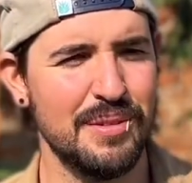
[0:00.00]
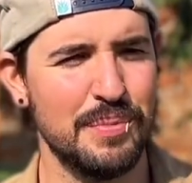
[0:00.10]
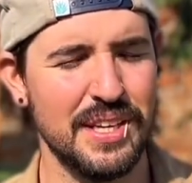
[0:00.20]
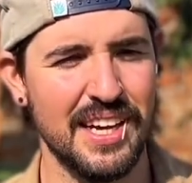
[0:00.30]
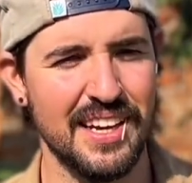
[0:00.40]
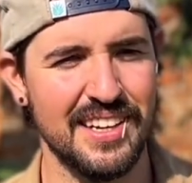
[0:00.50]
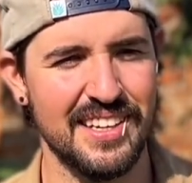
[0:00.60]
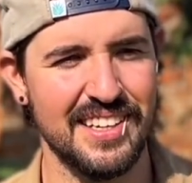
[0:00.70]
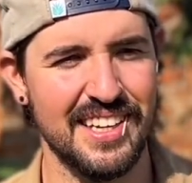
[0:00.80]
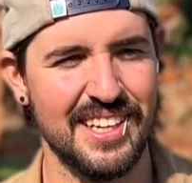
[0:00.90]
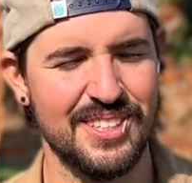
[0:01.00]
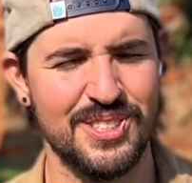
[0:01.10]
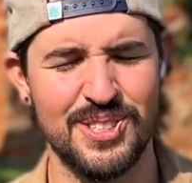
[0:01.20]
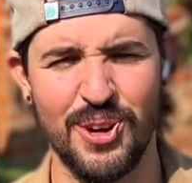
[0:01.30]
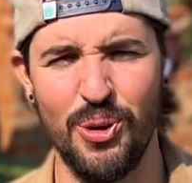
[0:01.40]
but yet
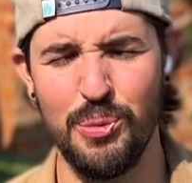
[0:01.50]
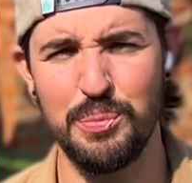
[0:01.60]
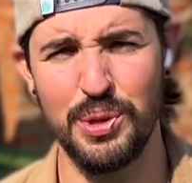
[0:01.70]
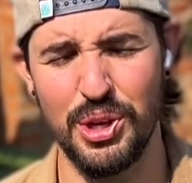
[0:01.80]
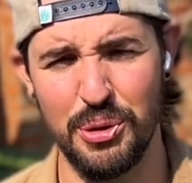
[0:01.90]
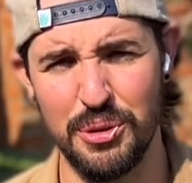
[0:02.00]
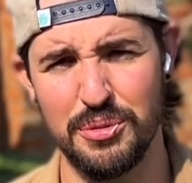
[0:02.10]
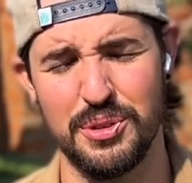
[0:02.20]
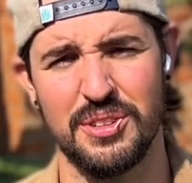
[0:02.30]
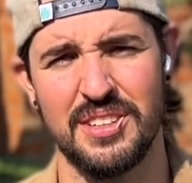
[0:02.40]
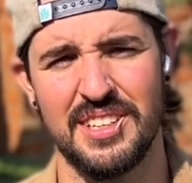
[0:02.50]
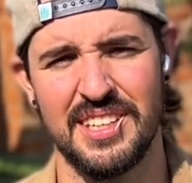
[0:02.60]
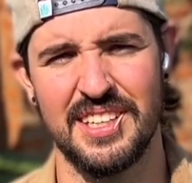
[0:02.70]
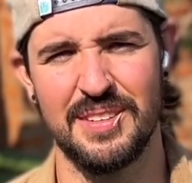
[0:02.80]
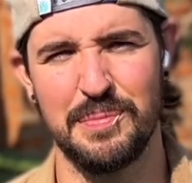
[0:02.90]
it's so beautiful,
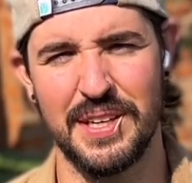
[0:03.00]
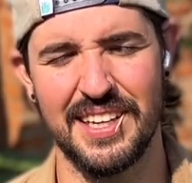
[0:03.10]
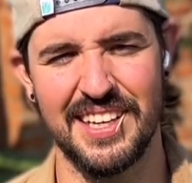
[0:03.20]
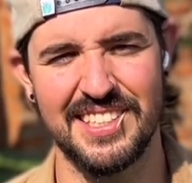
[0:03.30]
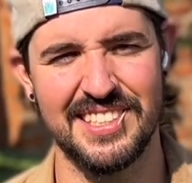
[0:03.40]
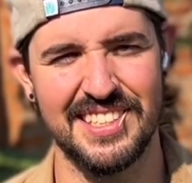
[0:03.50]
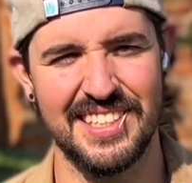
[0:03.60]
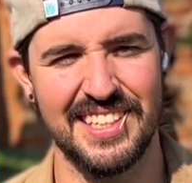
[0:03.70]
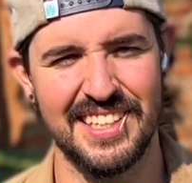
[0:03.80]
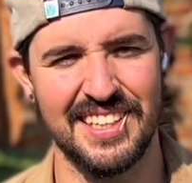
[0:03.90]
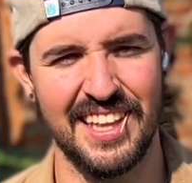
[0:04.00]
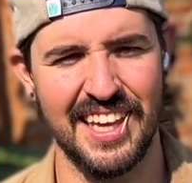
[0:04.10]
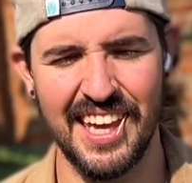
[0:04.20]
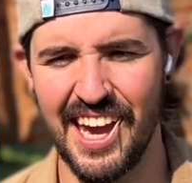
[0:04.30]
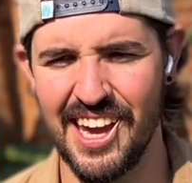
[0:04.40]
because the
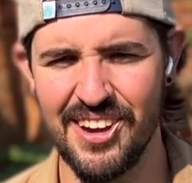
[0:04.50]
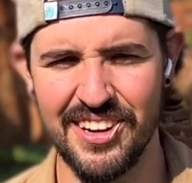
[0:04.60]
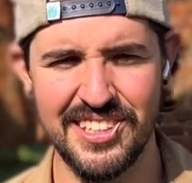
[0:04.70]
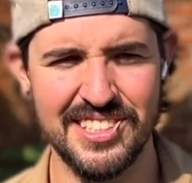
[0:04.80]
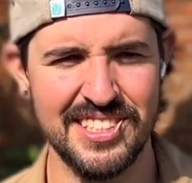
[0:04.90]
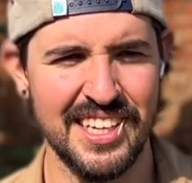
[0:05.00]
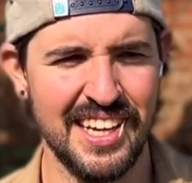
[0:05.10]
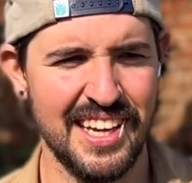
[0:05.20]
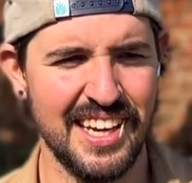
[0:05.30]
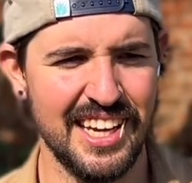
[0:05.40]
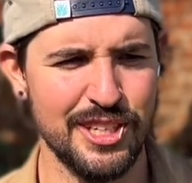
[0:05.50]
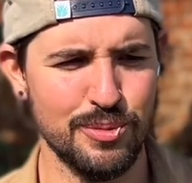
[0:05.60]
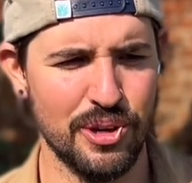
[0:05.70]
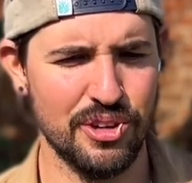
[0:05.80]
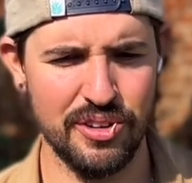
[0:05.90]
chaos is
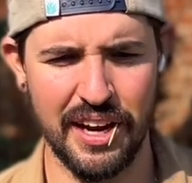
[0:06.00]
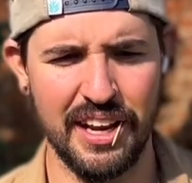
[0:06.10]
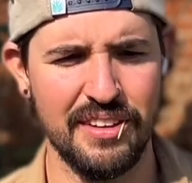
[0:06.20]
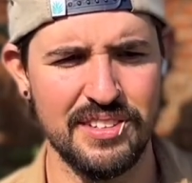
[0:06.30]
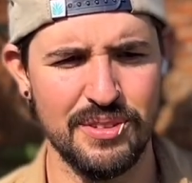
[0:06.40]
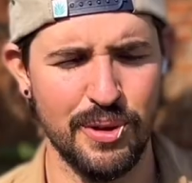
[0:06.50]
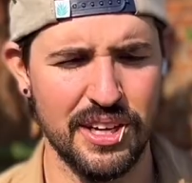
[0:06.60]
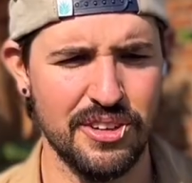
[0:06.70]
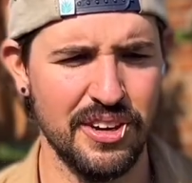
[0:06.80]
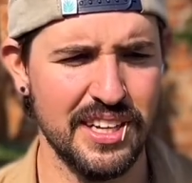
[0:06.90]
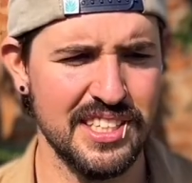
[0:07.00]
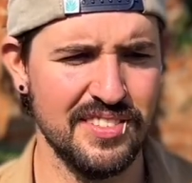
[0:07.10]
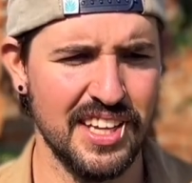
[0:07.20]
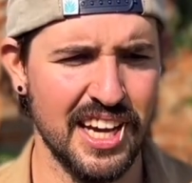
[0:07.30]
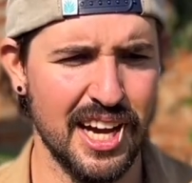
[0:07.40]
where
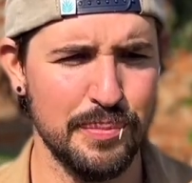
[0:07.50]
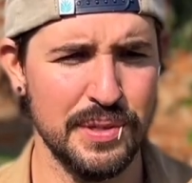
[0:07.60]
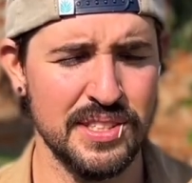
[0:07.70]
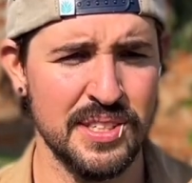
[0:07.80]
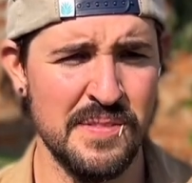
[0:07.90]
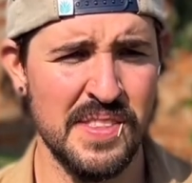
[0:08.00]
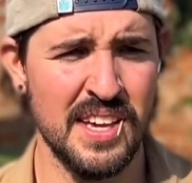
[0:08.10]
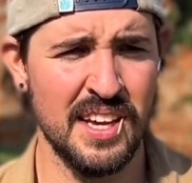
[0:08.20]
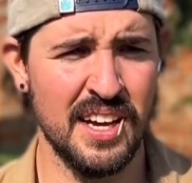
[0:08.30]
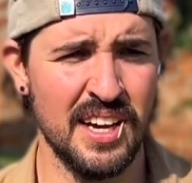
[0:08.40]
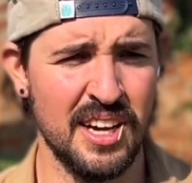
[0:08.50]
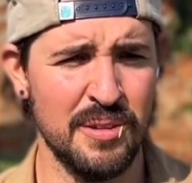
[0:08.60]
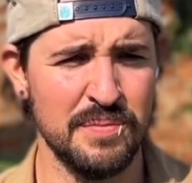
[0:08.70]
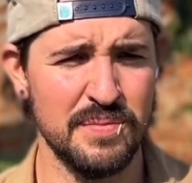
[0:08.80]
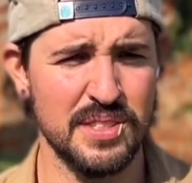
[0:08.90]
creativity happens.
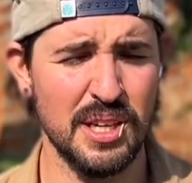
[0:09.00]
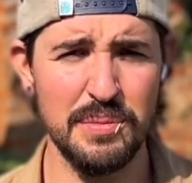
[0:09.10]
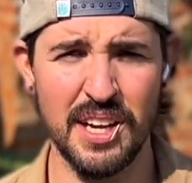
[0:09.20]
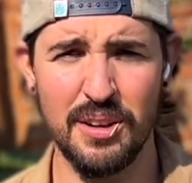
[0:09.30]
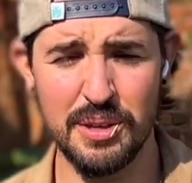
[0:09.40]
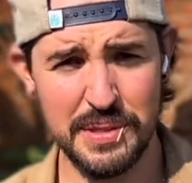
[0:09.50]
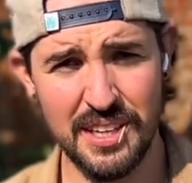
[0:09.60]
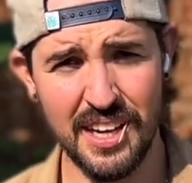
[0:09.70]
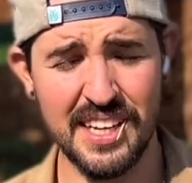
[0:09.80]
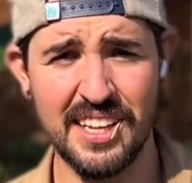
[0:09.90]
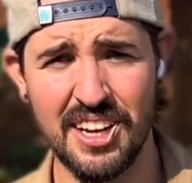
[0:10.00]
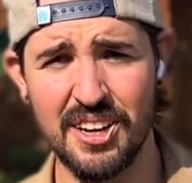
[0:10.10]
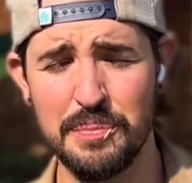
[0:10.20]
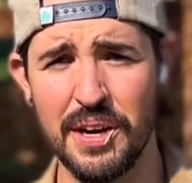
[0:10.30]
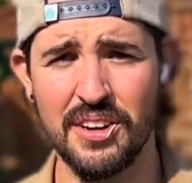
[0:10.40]
Something I'm going to be talking a
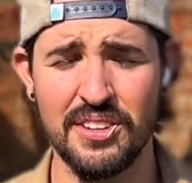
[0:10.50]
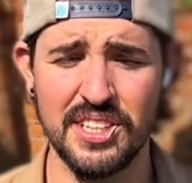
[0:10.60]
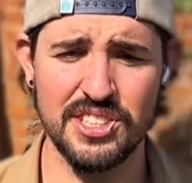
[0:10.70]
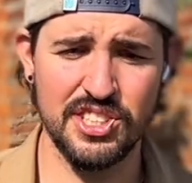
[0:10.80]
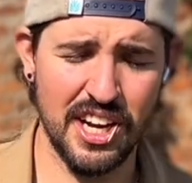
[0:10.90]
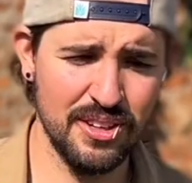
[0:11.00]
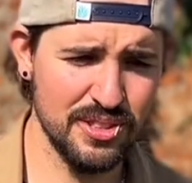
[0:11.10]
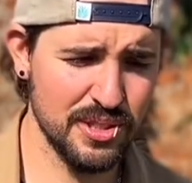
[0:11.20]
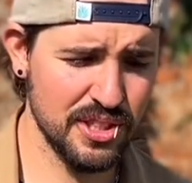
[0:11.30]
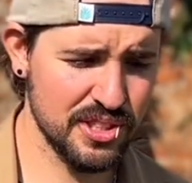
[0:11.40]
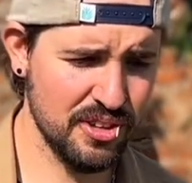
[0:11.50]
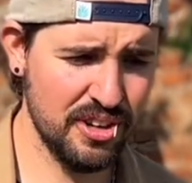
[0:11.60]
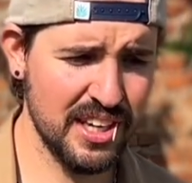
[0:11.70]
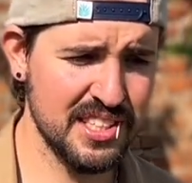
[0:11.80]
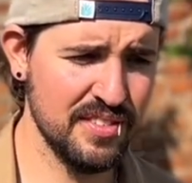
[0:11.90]
lot about on this channel is
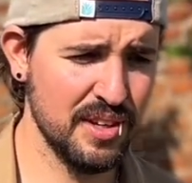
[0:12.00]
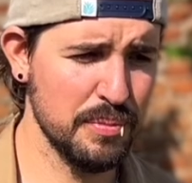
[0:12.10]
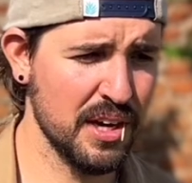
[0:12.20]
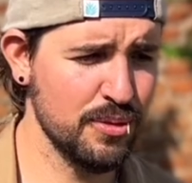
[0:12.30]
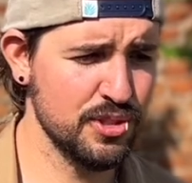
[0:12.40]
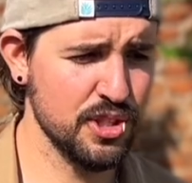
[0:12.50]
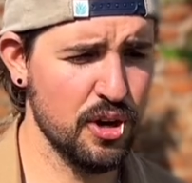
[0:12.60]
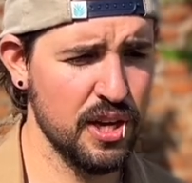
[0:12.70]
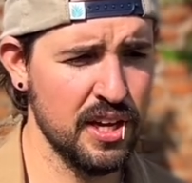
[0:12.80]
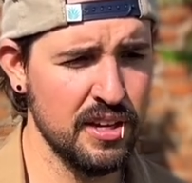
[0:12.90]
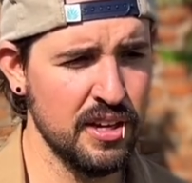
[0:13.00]
creativity, my own journey